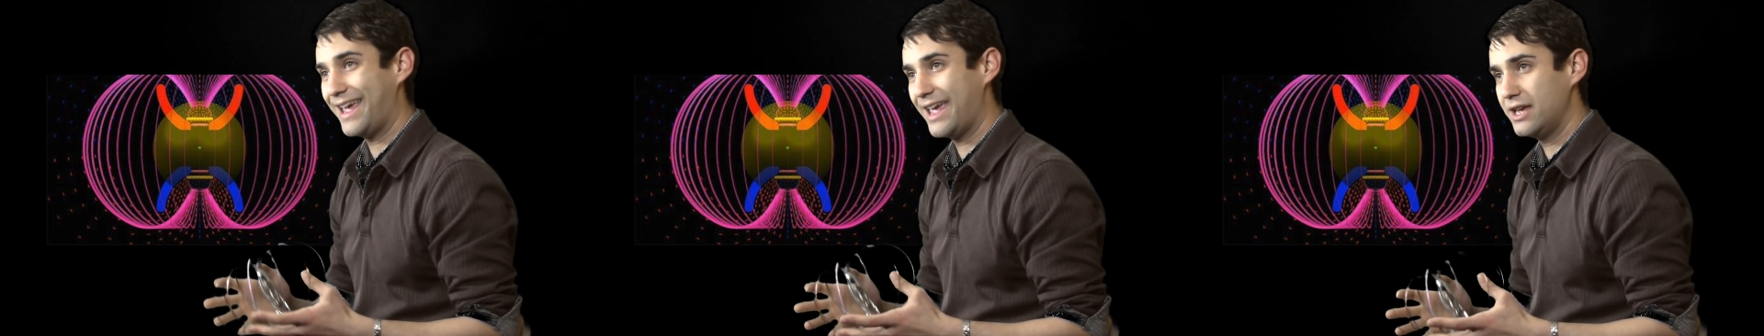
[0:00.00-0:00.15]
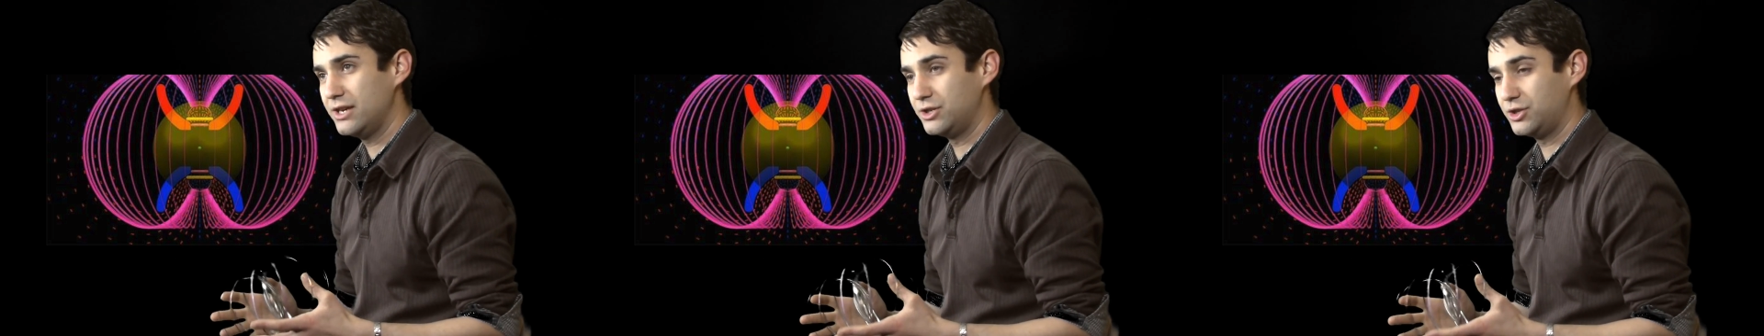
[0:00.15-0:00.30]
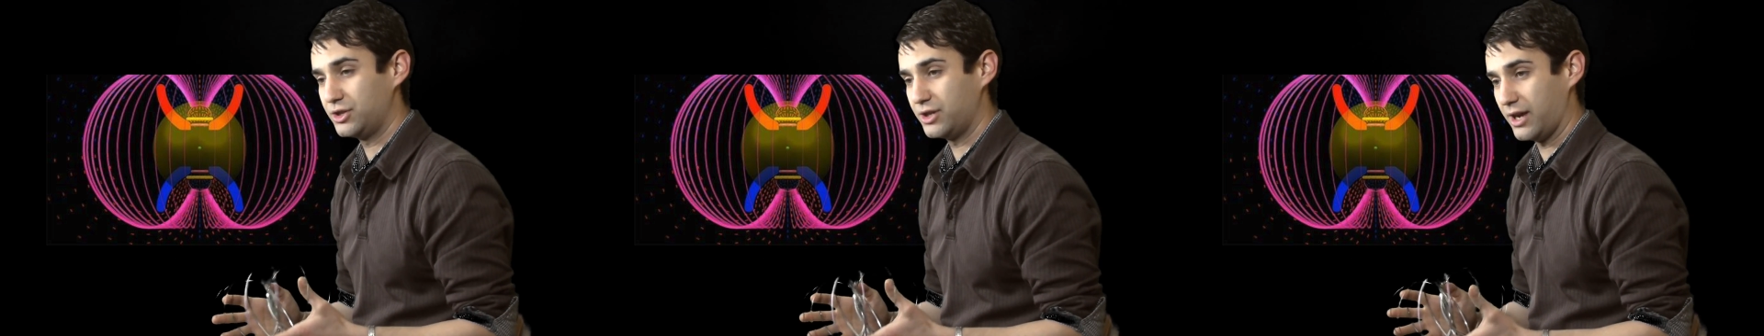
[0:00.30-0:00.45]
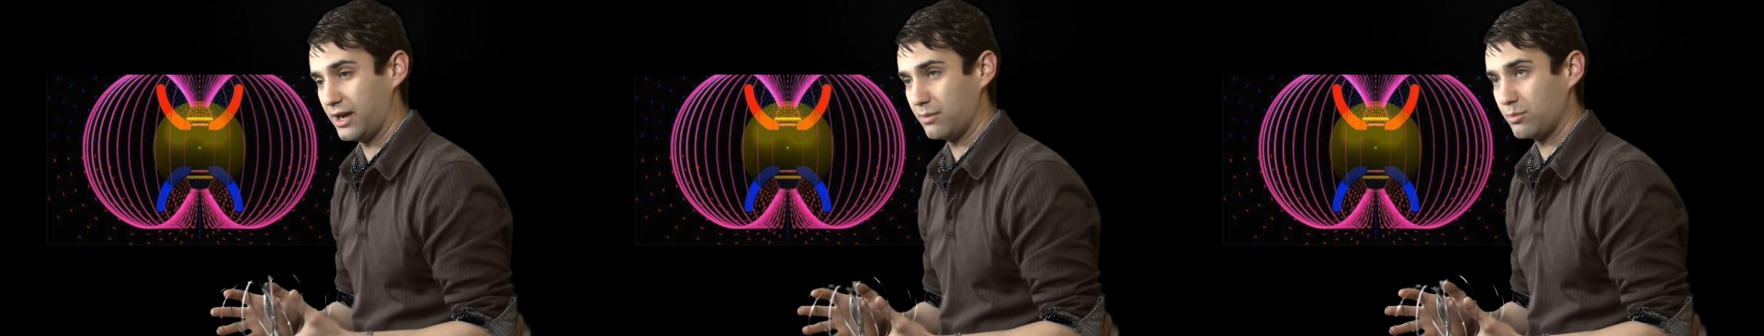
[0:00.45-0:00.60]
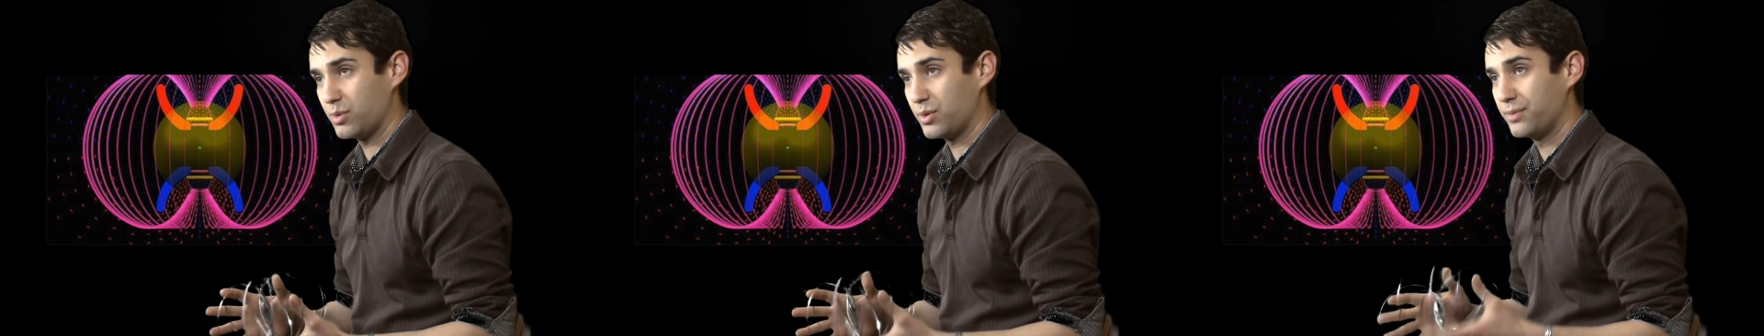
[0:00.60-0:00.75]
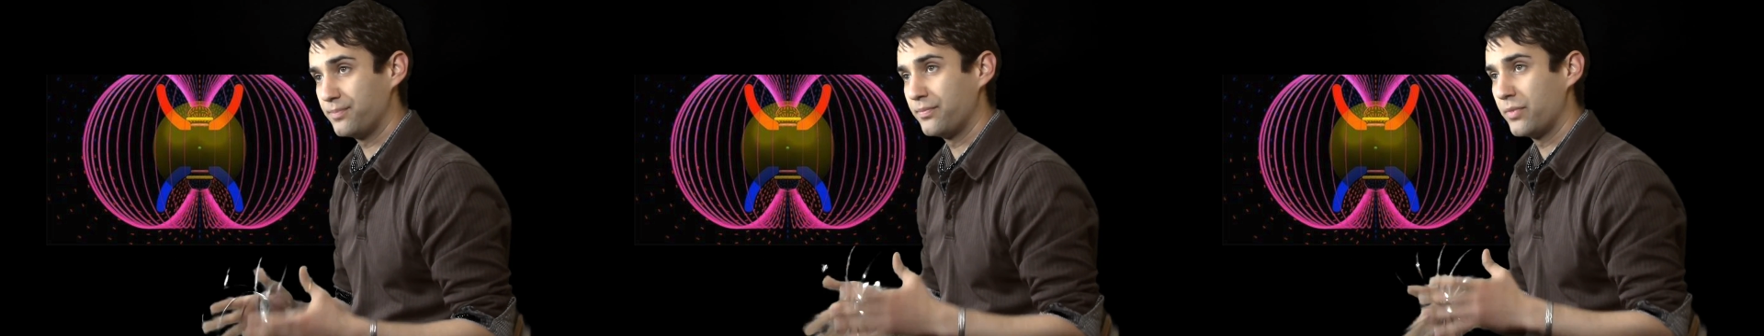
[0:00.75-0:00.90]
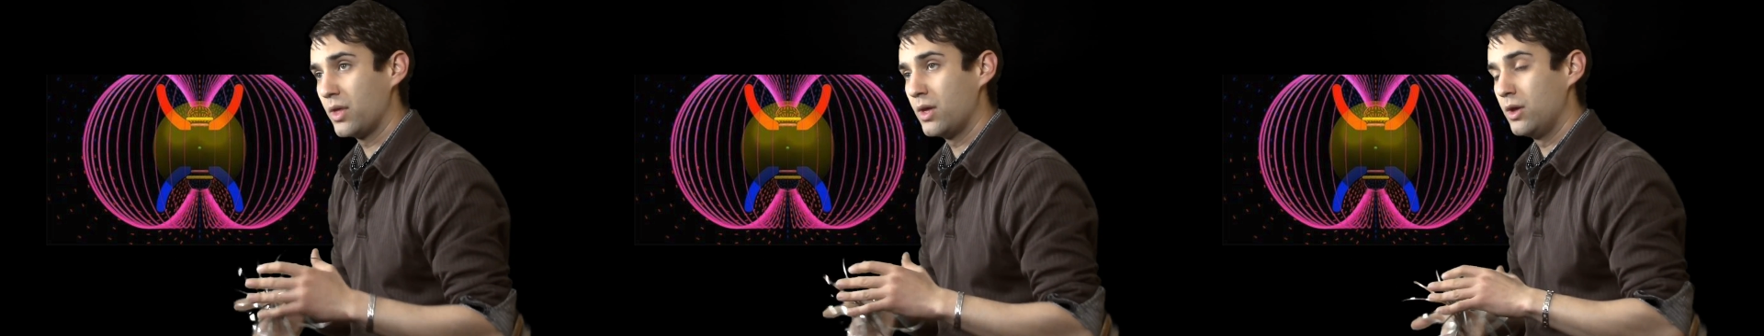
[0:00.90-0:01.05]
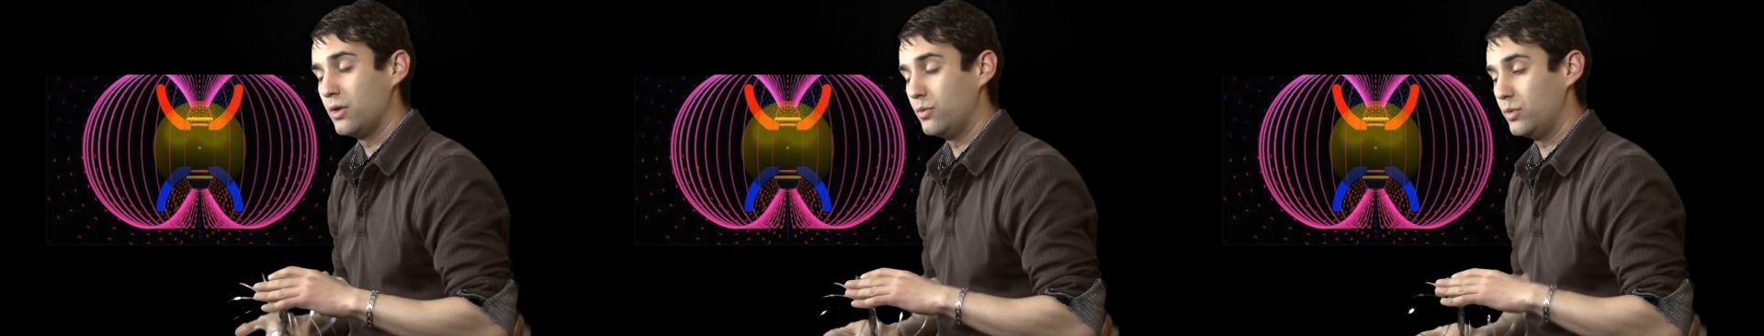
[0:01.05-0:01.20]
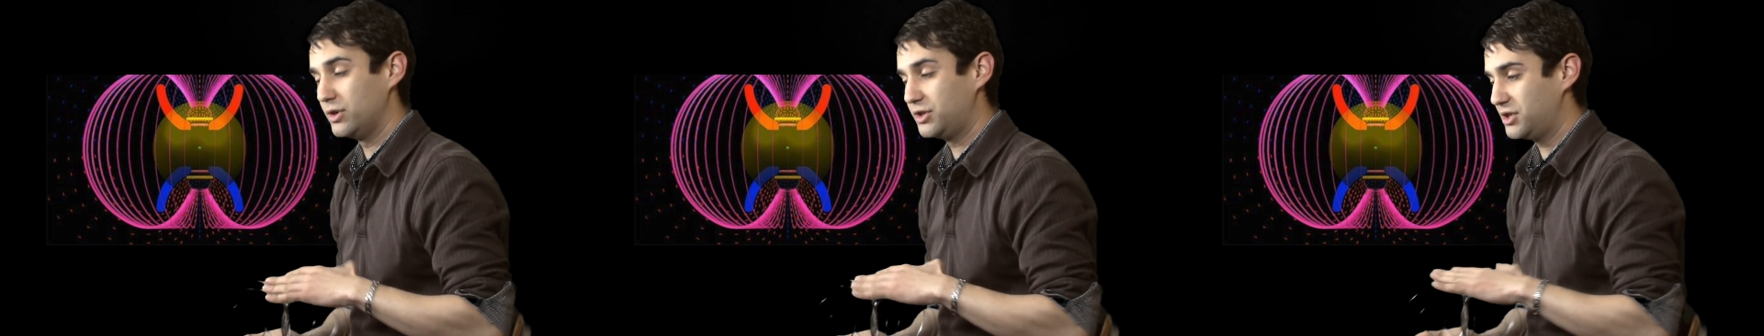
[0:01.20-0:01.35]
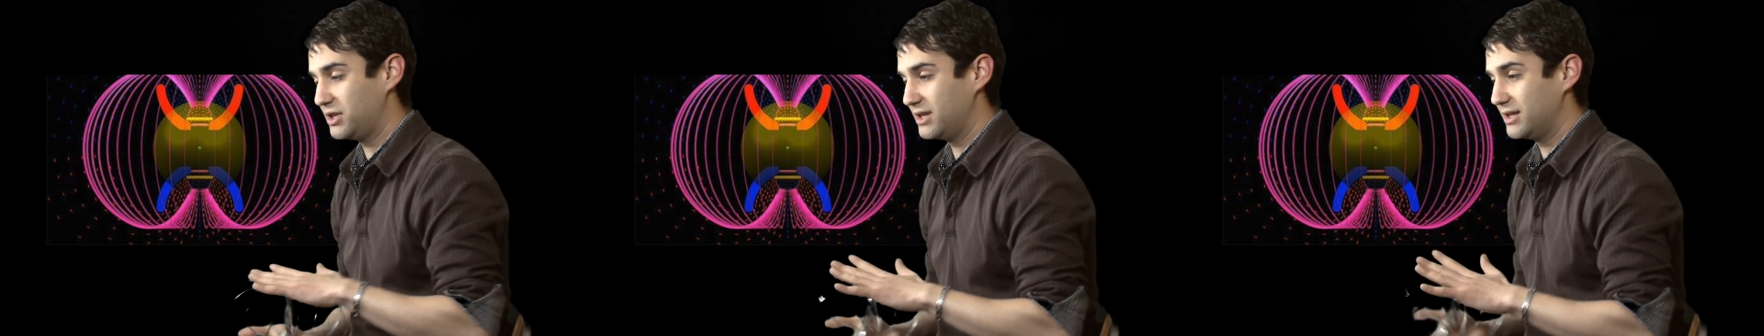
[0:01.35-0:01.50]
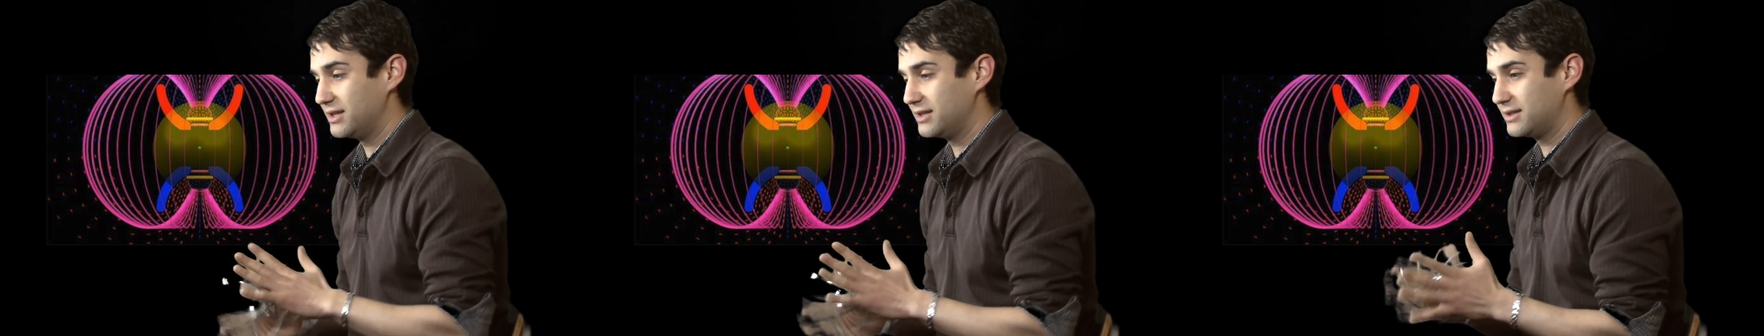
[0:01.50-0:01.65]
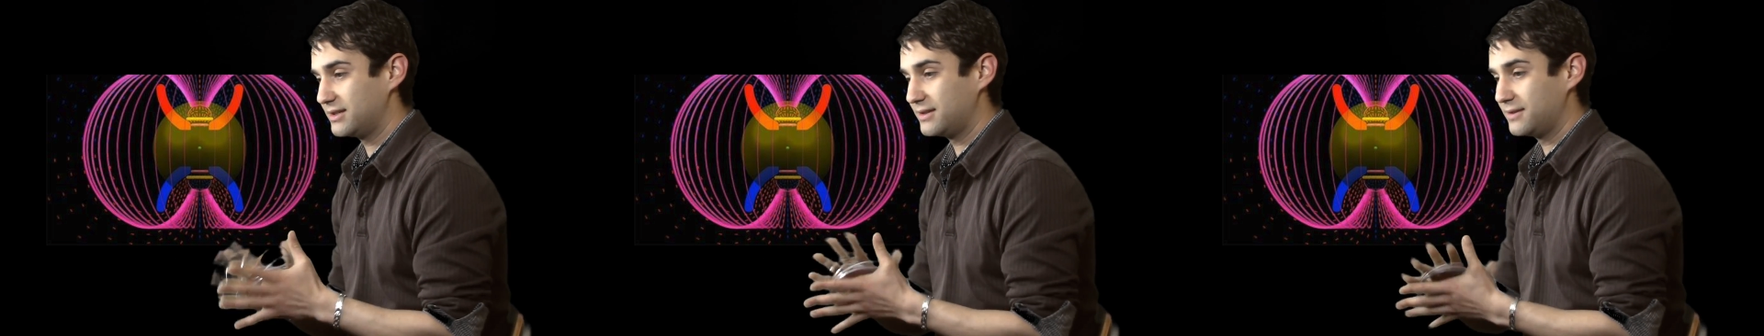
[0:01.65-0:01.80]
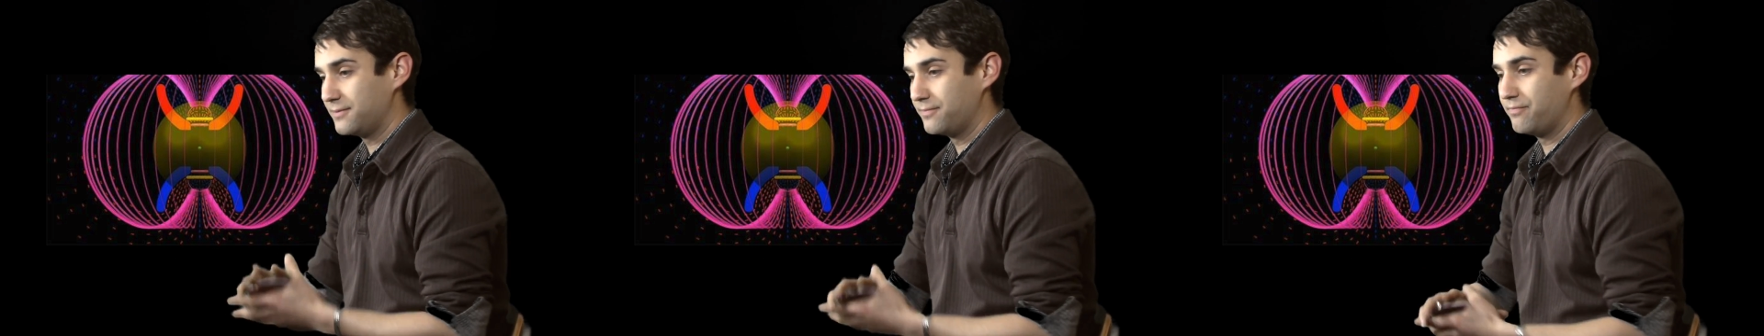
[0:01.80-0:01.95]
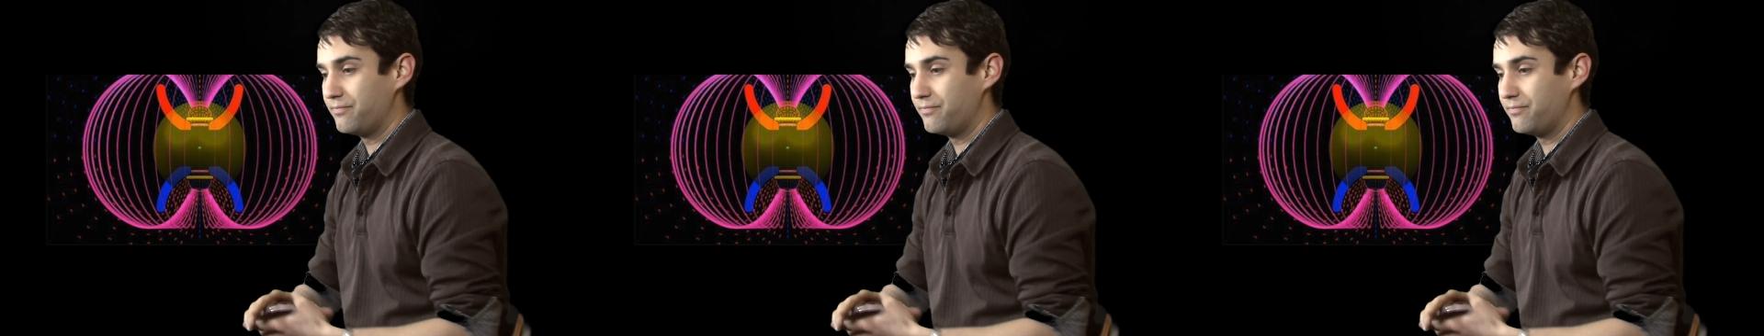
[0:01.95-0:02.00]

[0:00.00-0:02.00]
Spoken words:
egg shape, which is